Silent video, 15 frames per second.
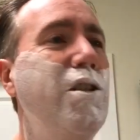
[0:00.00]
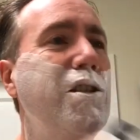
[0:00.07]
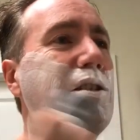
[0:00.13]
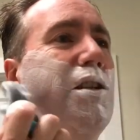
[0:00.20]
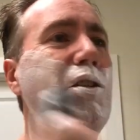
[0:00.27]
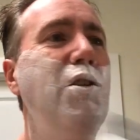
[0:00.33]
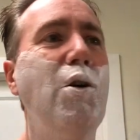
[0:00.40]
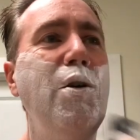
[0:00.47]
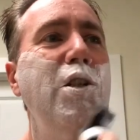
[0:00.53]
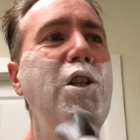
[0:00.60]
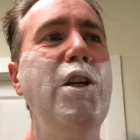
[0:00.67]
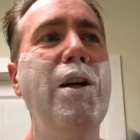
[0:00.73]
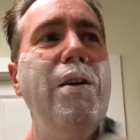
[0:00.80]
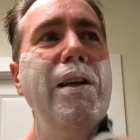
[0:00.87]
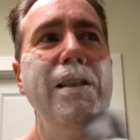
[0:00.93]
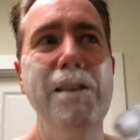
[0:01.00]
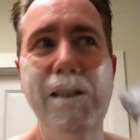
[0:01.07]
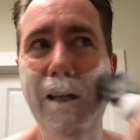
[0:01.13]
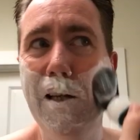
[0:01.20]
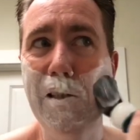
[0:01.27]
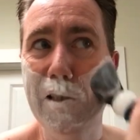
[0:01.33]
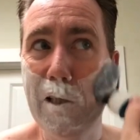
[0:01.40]
just enjoy sharing this
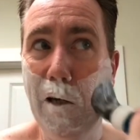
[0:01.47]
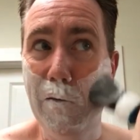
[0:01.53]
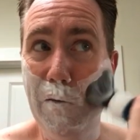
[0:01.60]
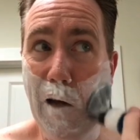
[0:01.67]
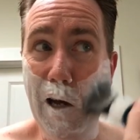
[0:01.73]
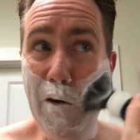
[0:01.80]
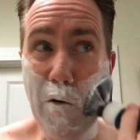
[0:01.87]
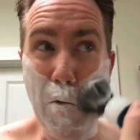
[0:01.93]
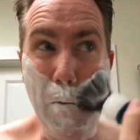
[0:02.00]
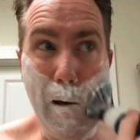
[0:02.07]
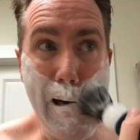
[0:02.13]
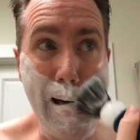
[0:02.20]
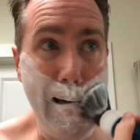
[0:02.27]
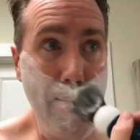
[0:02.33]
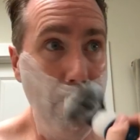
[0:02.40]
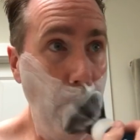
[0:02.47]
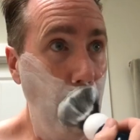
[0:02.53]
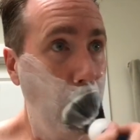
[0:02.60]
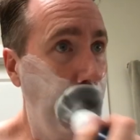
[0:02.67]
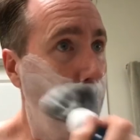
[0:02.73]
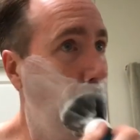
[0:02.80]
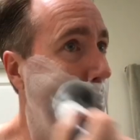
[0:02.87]
kind of stuff. I don't know why.
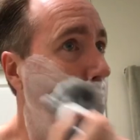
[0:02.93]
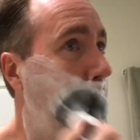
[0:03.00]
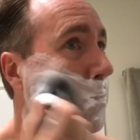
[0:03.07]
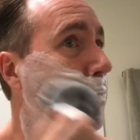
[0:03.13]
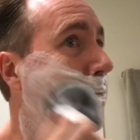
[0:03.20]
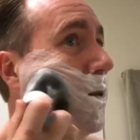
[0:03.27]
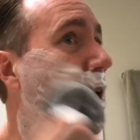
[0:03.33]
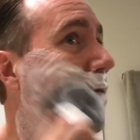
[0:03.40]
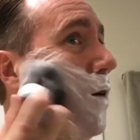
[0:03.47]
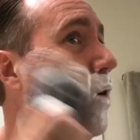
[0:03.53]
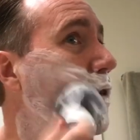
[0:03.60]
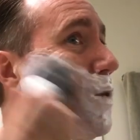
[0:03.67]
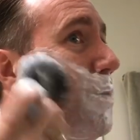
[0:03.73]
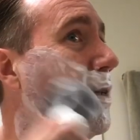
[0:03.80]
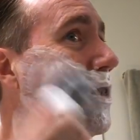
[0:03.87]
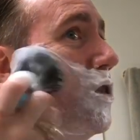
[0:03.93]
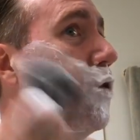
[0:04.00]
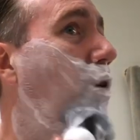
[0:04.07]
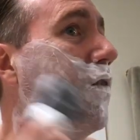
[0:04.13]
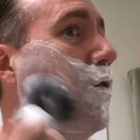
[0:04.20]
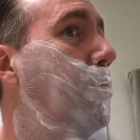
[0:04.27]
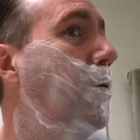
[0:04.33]
I've always been
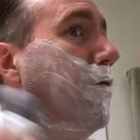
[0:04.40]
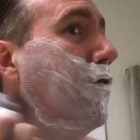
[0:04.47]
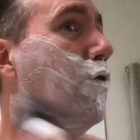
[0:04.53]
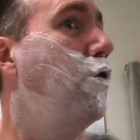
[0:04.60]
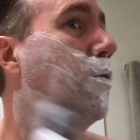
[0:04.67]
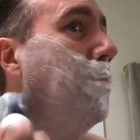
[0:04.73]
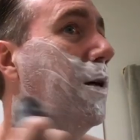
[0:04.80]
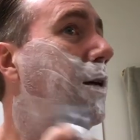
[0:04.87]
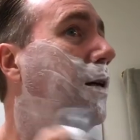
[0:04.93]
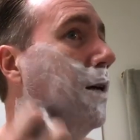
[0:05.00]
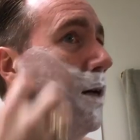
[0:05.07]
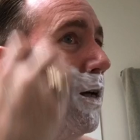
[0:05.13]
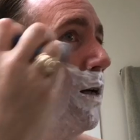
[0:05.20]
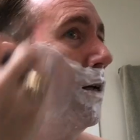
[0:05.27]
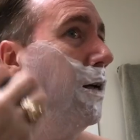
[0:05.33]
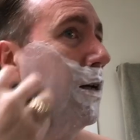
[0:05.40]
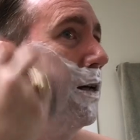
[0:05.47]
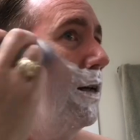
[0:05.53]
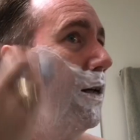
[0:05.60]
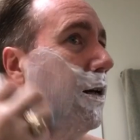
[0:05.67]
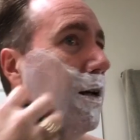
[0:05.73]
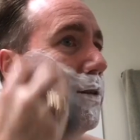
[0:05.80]
sort of a performer.
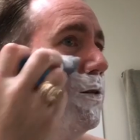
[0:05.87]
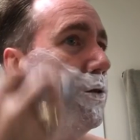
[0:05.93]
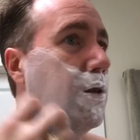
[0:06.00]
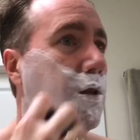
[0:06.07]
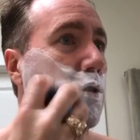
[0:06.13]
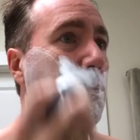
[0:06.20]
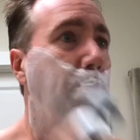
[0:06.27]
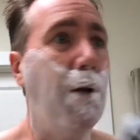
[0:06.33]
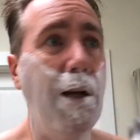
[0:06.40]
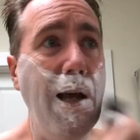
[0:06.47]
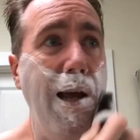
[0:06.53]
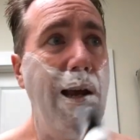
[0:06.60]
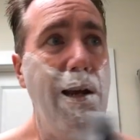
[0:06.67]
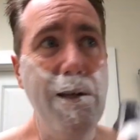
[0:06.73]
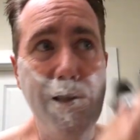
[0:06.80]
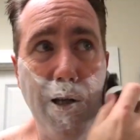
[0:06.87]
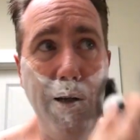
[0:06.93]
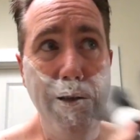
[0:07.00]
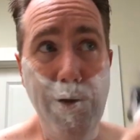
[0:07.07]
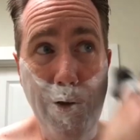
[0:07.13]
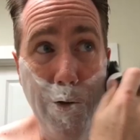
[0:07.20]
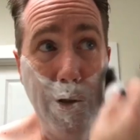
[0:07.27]
You know, I used to do plays. I
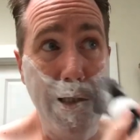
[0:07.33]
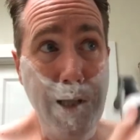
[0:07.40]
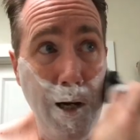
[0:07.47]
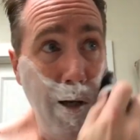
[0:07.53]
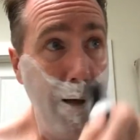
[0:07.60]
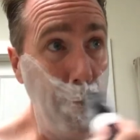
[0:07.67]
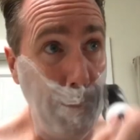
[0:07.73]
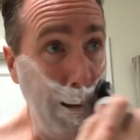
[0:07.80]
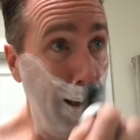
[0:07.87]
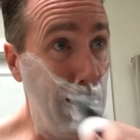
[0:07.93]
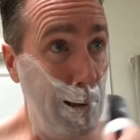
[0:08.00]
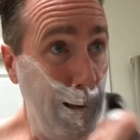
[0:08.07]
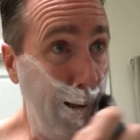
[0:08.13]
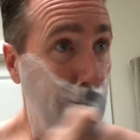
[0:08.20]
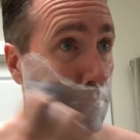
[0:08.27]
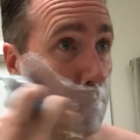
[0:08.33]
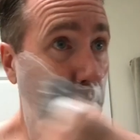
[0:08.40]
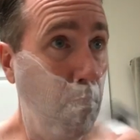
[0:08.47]
used to do a ton of plays.